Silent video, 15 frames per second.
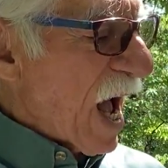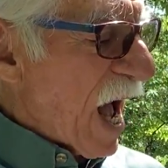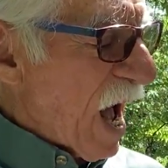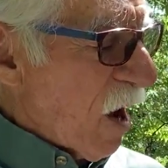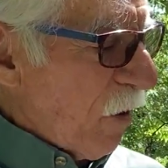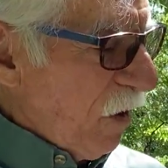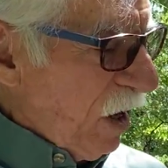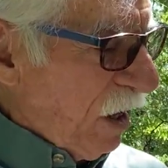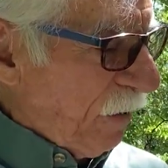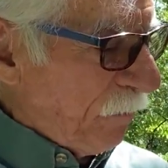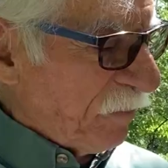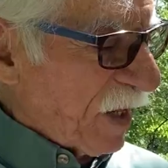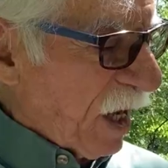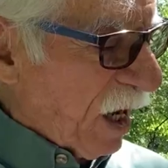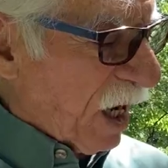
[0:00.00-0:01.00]
how,
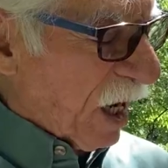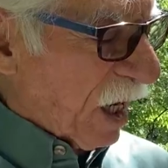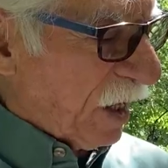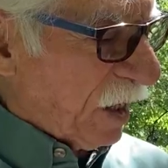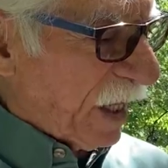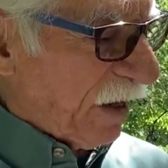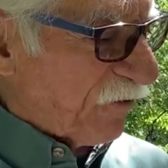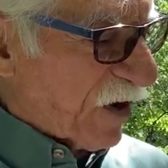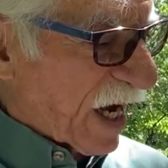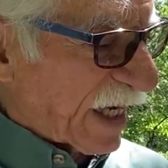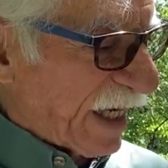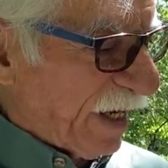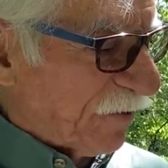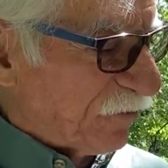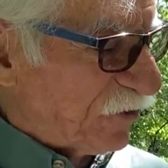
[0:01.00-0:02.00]
if I
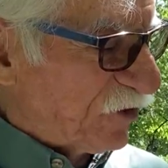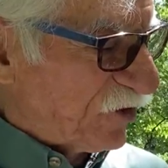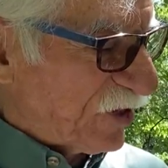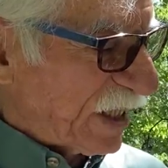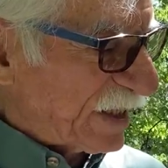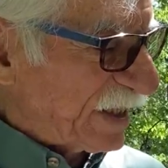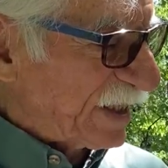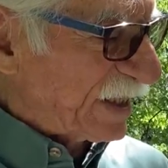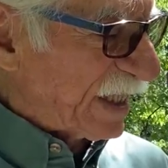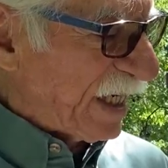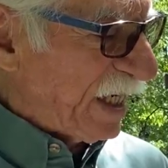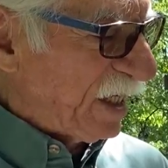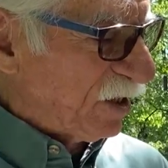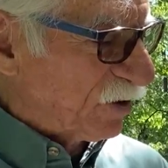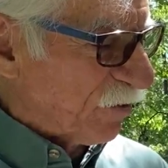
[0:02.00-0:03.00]
give
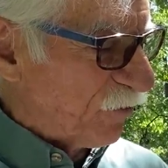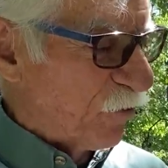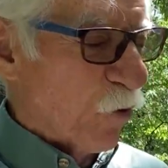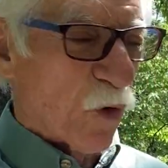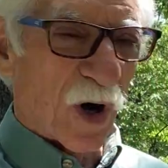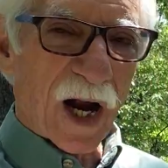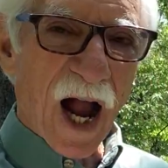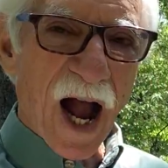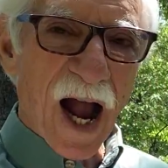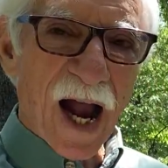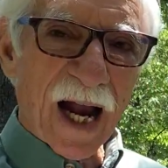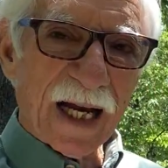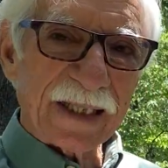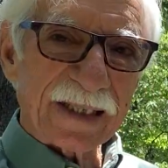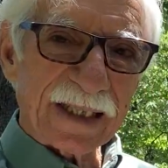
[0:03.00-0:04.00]
16 to 4
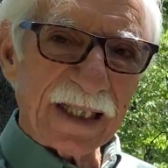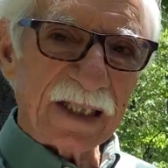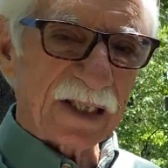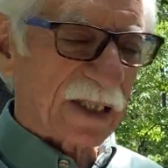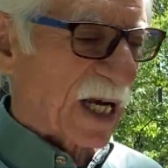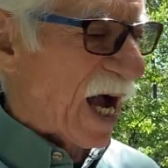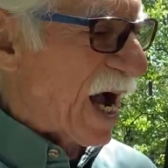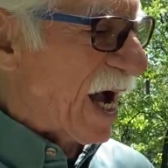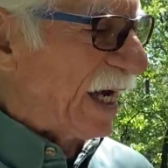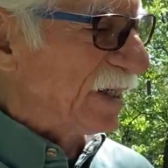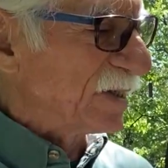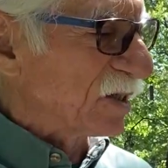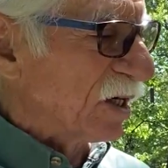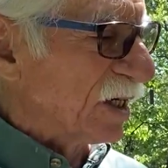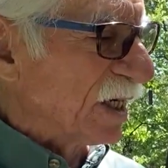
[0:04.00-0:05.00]
guys, each shelf
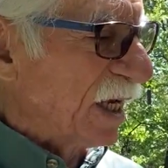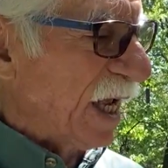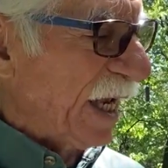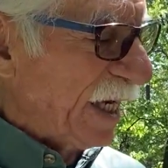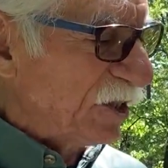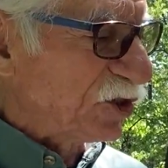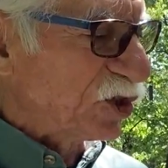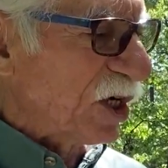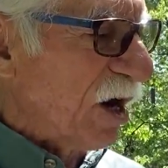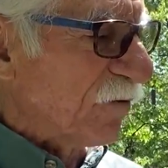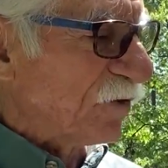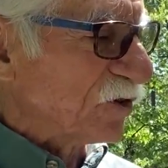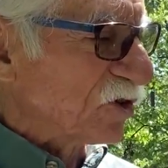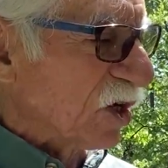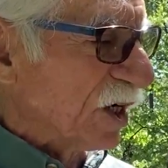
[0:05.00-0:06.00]
is going
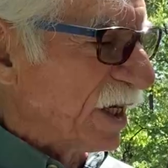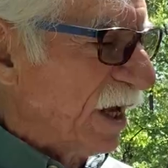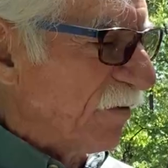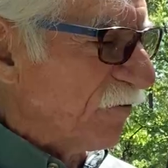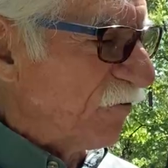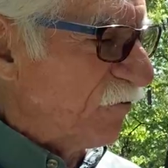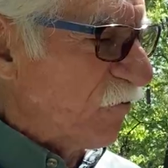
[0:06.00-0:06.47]
to get